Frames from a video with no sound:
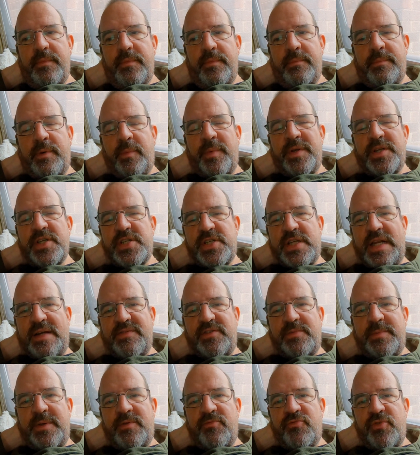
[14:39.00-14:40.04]
we're just gonna have
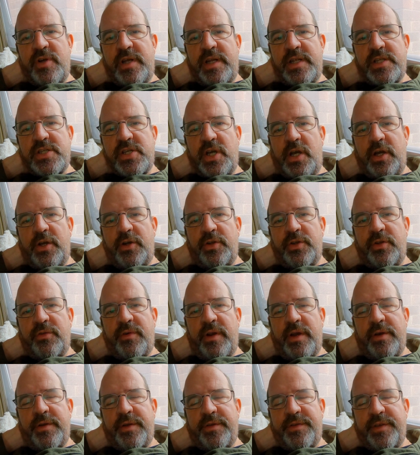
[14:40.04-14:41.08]
to be really tight on the
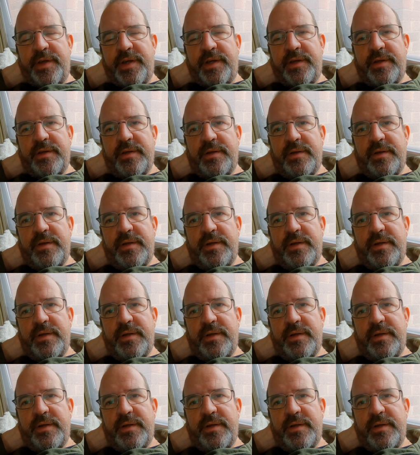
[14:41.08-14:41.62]
road, I think.